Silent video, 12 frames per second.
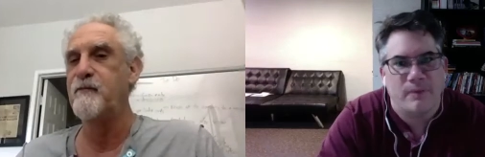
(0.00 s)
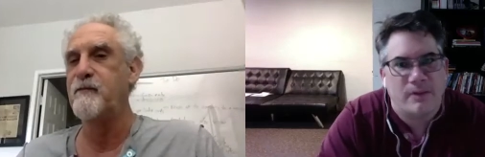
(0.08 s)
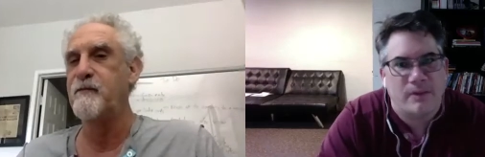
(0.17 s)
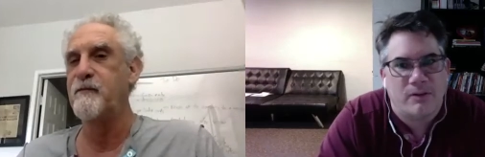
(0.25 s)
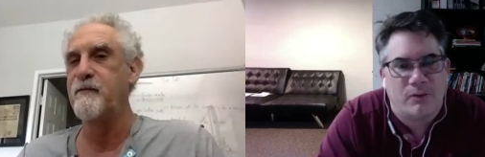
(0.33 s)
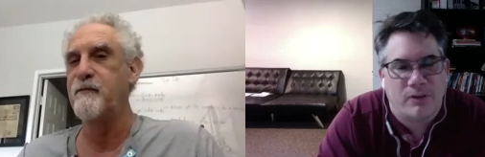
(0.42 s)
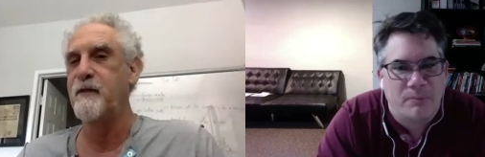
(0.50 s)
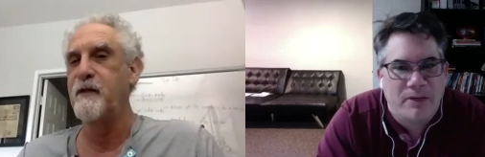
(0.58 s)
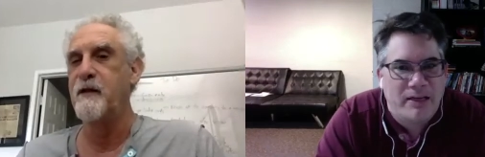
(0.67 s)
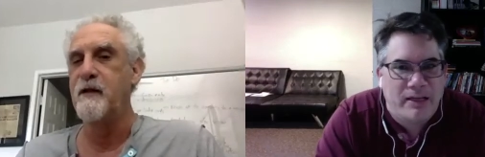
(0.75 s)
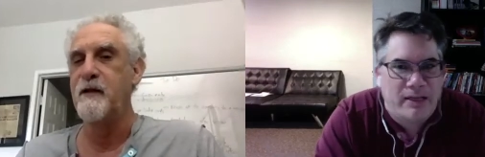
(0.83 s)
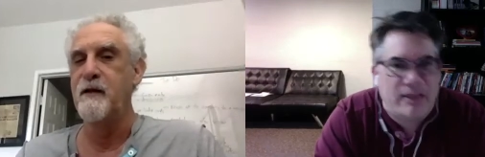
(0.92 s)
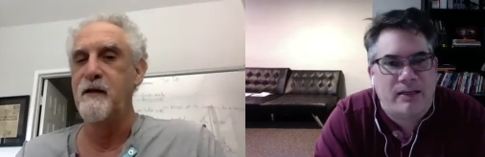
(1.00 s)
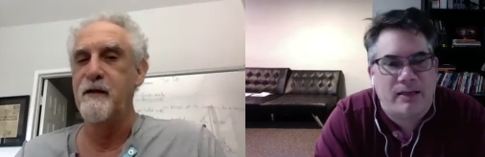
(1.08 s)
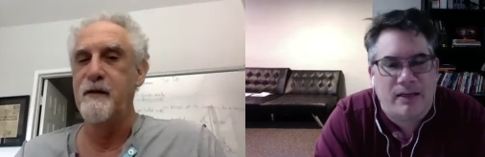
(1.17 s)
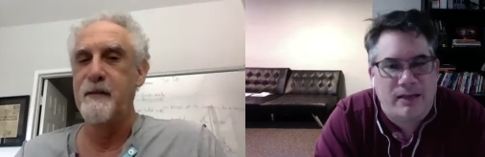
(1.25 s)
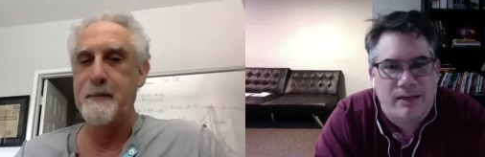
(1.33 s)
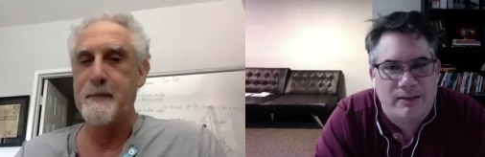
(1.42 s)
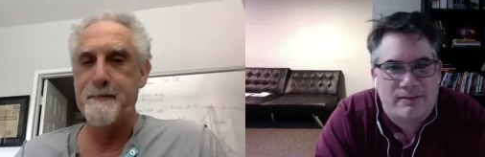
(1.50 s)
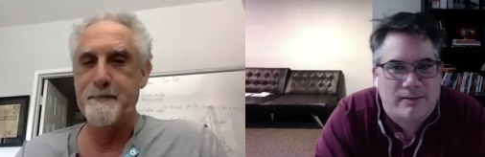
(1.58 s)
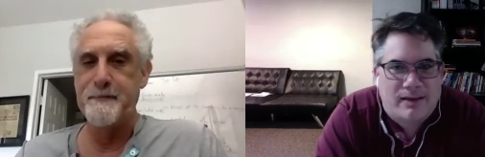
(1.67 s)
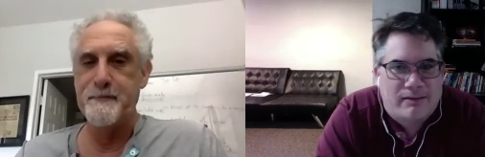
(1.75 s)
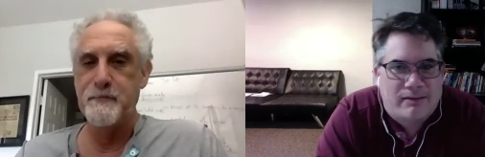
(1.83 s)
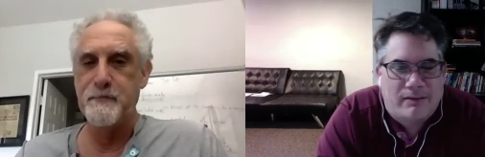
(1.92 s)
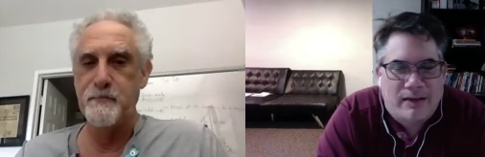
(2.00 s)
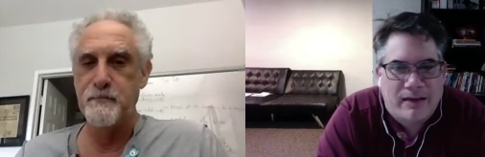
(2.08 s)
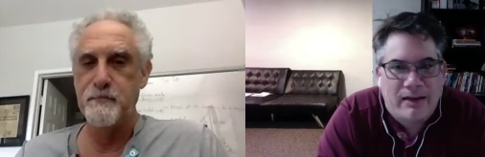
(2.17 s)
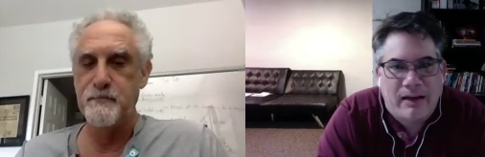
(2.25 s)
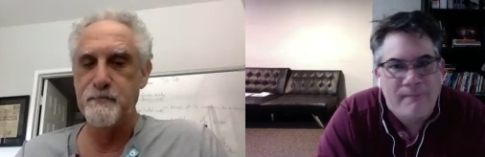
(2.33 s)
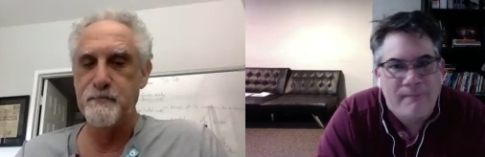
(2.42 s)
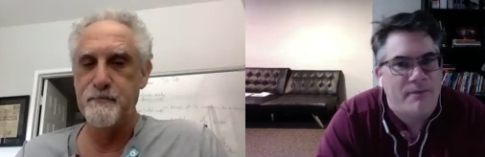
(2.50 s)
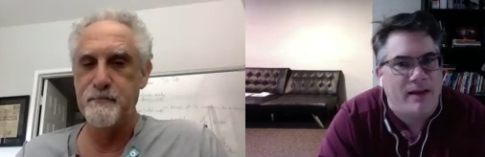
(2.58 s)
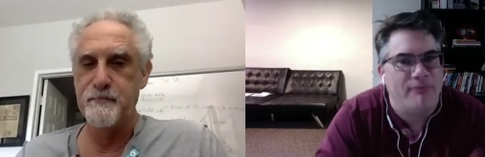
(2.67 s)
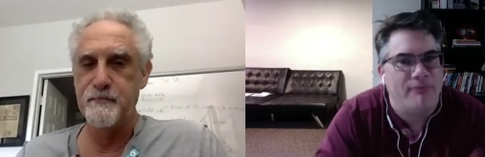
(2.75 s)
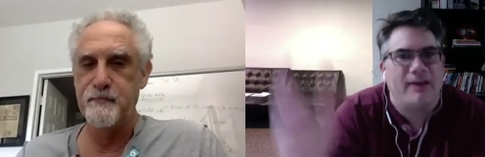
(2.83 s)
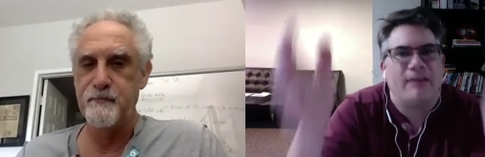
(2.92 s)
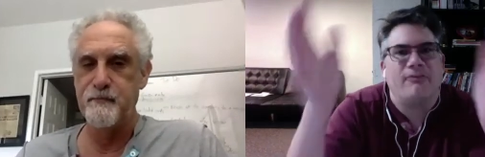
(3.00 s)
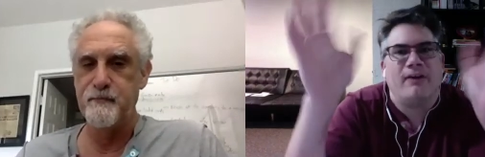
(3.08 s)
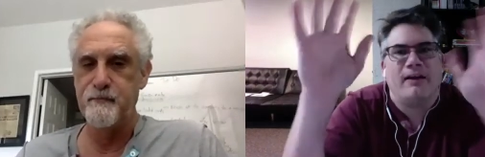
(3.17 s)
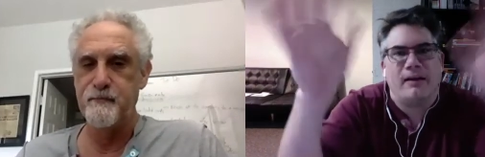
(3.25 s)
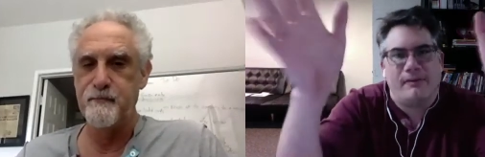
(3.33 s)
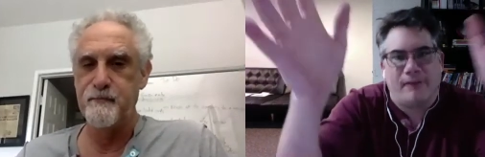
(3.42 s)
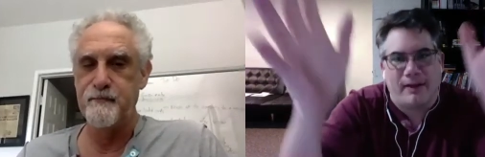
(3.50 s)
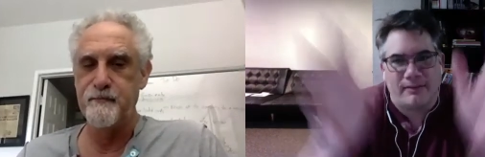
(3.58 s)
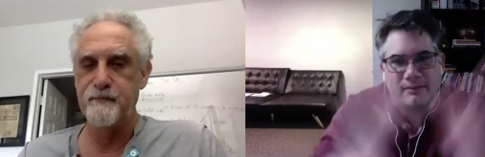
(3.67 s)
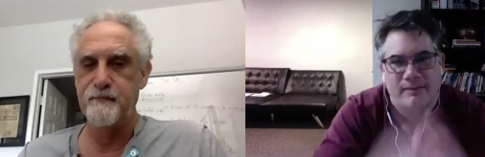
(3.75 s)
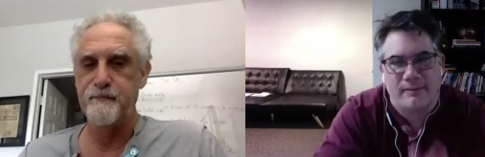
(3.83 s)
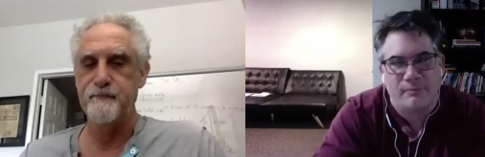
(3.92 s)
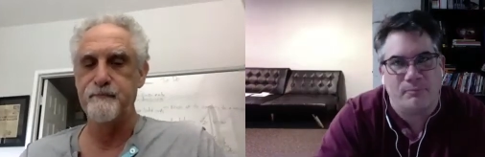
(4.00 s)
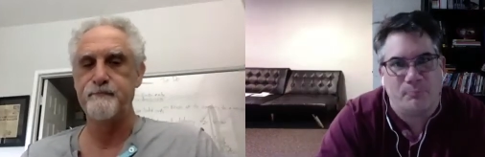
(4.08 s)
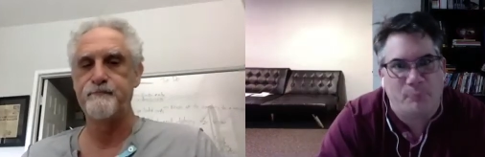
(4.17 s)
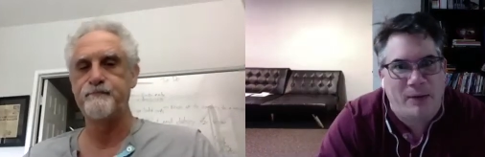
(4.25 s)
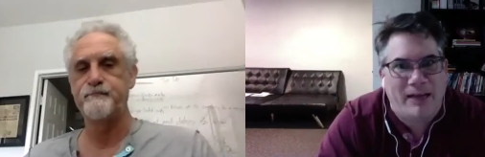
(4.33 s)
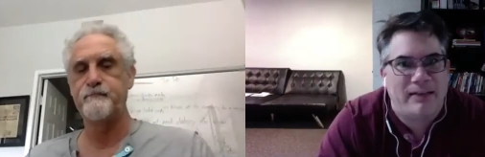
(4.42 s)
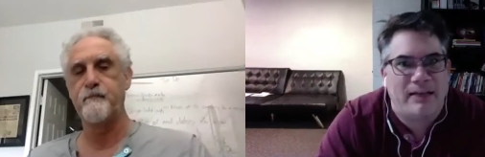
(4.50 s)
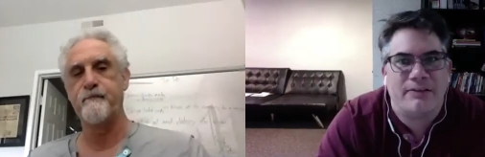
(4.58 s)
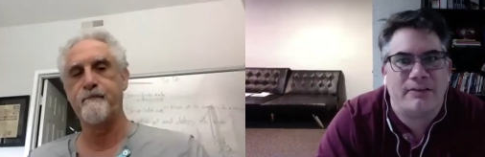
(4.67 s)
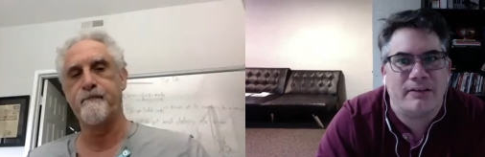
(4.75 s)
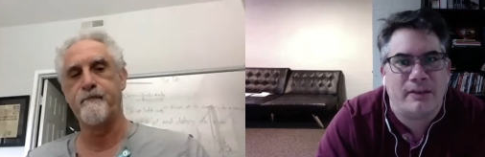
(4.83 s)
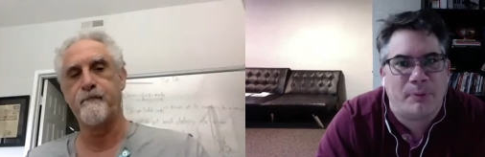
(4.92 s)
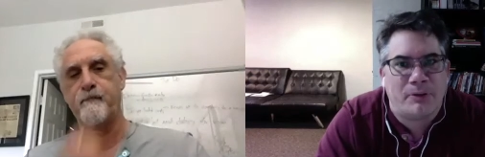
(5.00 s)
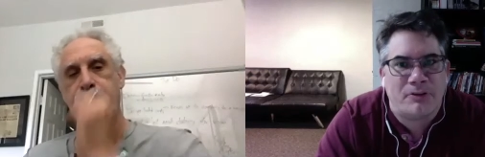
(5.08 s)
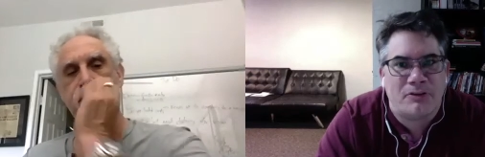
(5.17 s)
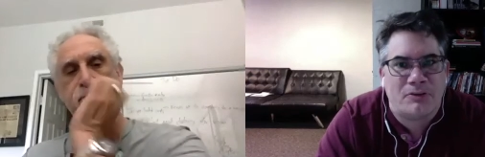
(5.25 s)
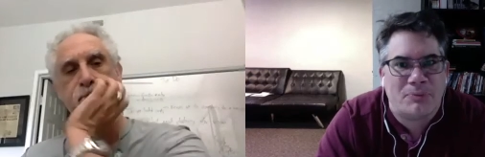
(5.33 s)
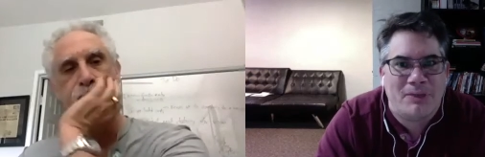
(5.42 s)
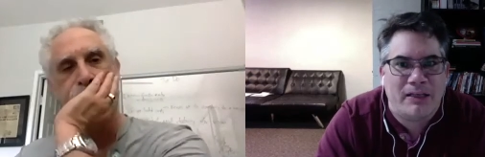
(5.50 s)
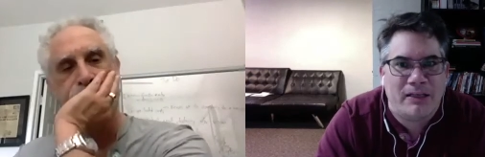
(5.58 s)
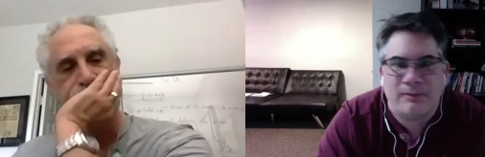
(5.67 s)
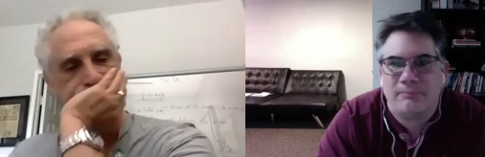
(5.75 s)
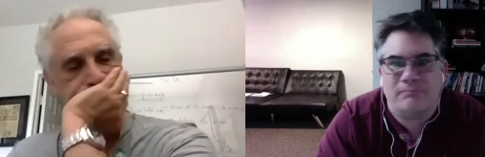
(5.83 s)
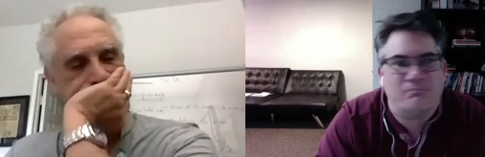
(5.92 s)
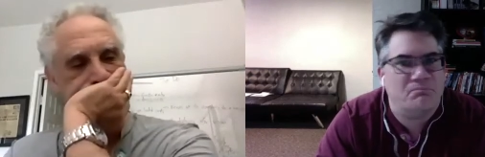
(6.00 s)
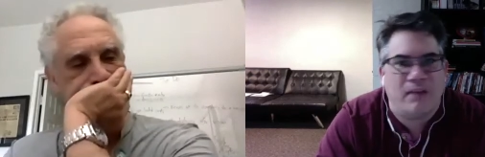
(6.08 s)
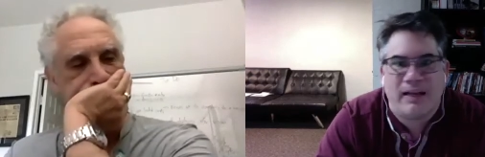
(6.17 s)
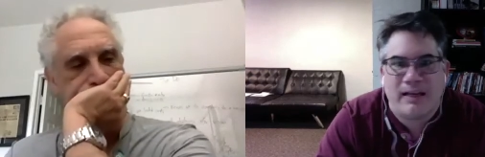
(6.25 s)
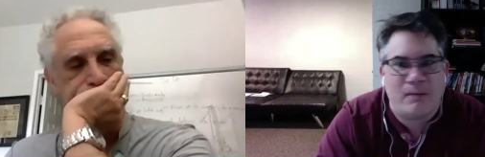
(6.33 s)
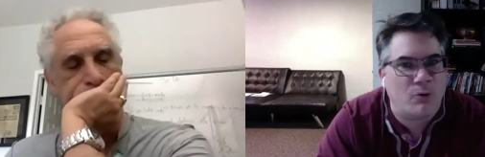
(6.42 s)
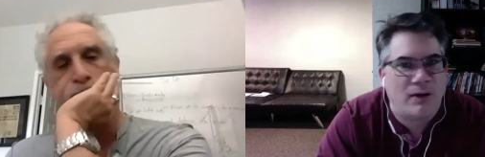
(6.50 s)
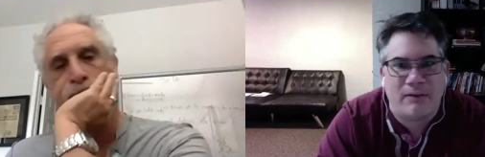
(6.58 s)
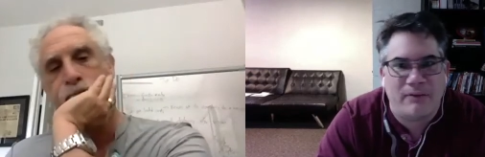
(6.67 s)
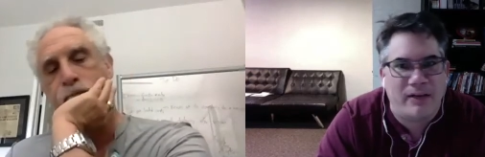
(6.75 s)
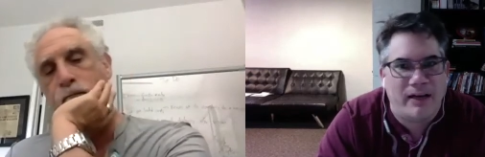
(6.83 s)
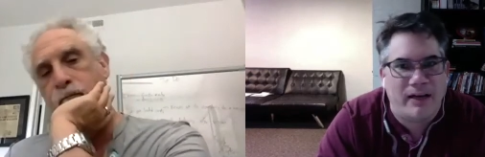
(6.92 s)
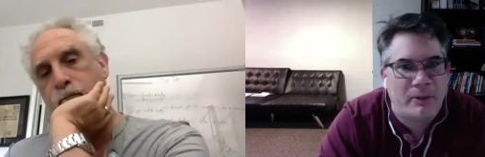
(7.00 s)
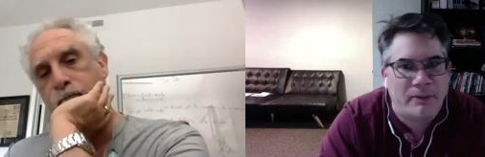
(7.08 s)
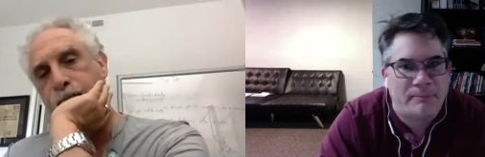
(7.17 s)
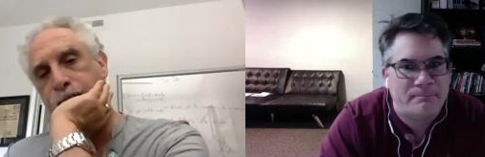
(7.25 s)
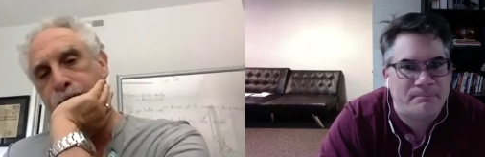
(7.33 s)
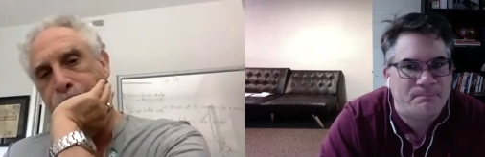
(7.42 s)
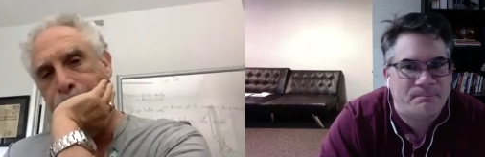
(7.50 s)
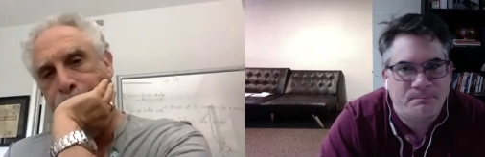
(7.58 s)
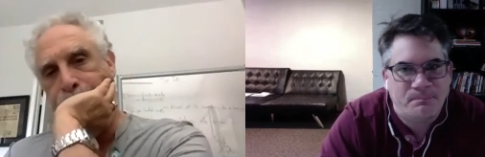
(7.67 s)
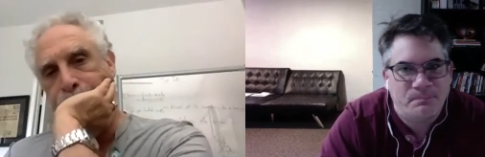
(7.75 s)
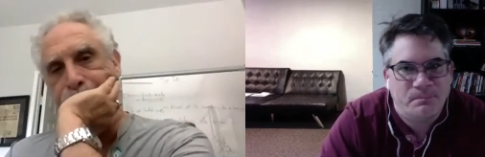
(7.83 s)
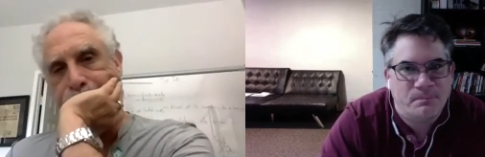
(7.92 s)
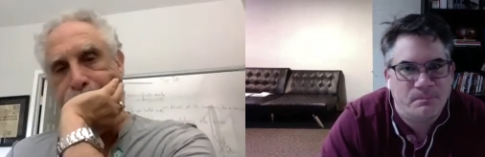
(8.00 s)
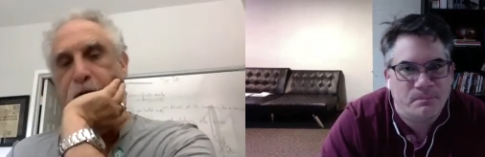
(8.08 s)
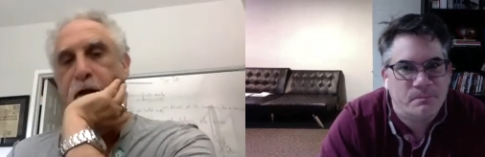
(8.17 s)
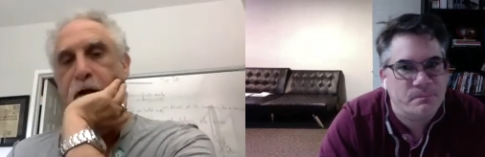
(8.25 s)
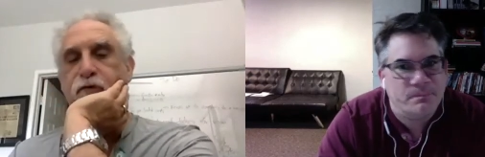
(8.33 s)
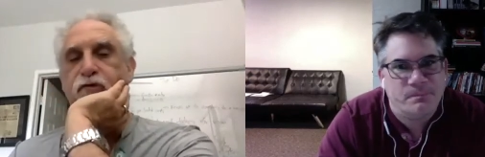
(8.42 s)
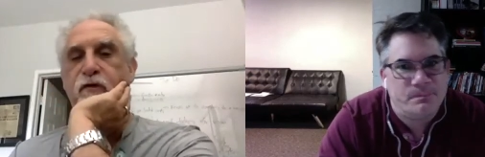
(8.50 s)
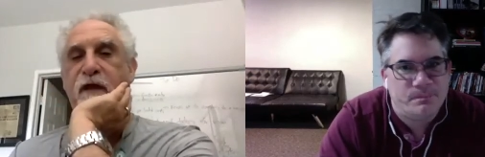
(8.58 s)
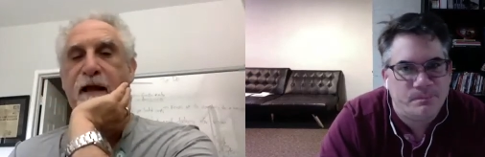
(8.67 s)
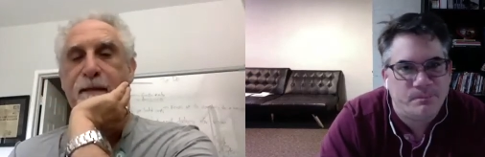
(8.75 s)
Speaker 1: or the meaning. And, and it just, I don't know. I, I find if I, if I pay attention to the person speaking. I get more out of it anyway. True that.